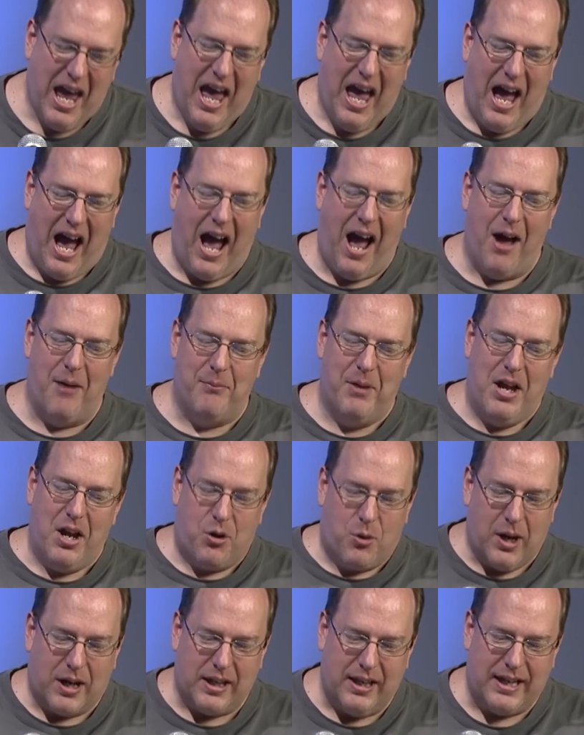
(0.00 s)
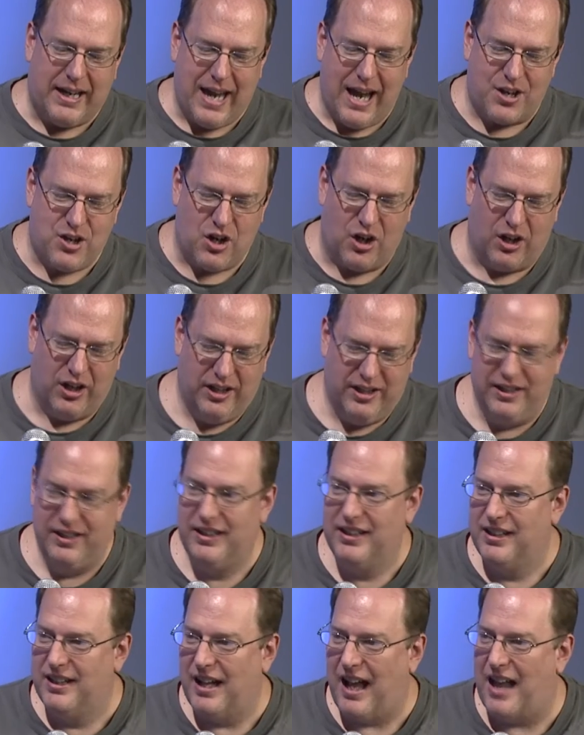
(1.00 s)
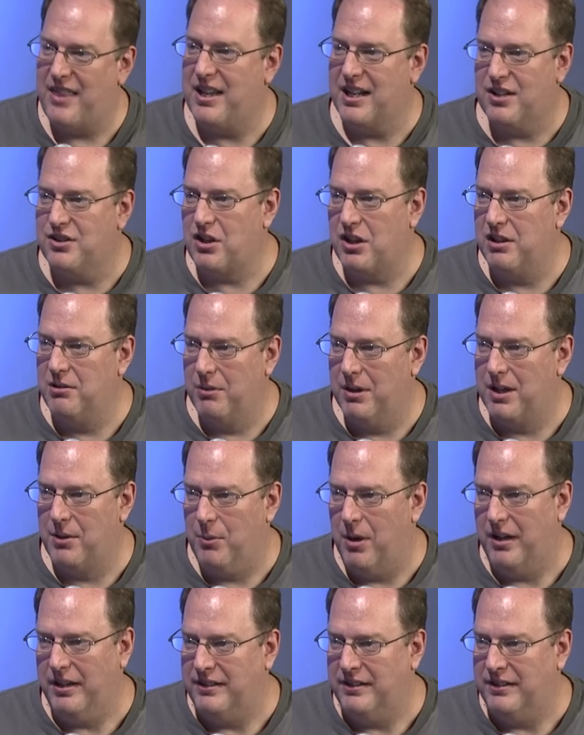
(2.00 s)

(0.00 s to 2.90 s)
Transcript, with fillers: Um, quickly, catcher. I think there's only really one.